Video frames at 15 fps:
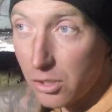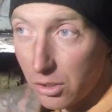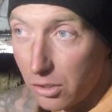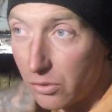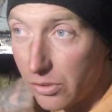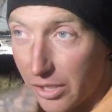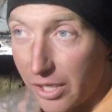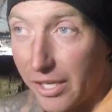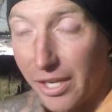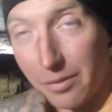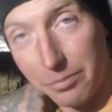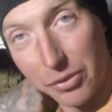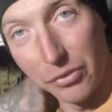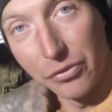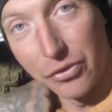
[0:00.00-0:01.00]
Okay, got to
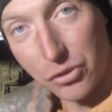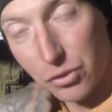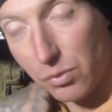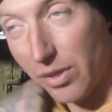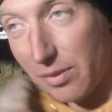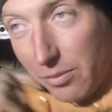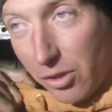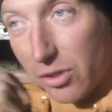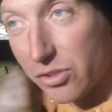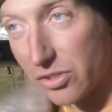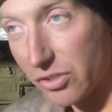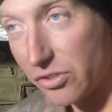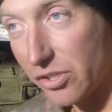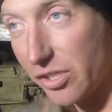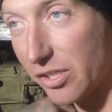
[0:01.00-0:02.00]
build the sway bars.
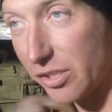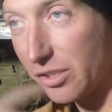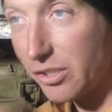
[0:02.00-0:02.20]
It's gonna,